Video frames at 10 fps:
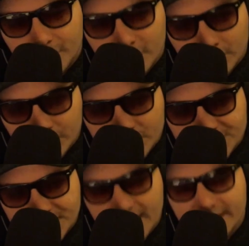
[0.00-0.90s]
if you're a
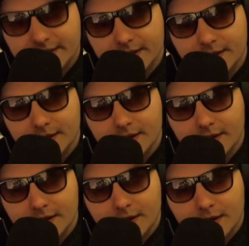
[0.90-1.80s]
state,
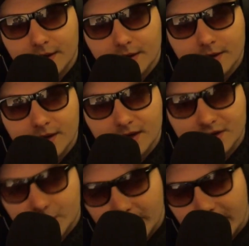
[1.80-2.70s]
then
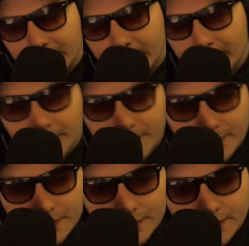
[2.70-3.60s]
it's okay.
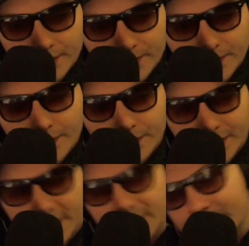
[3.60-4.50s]

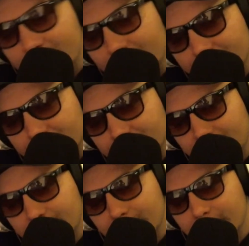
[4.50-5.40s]
Then we don't.
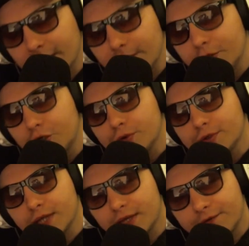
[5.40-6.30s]
Then we
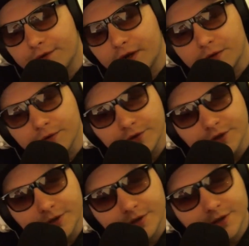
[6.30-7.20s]
choose not to fuck with you.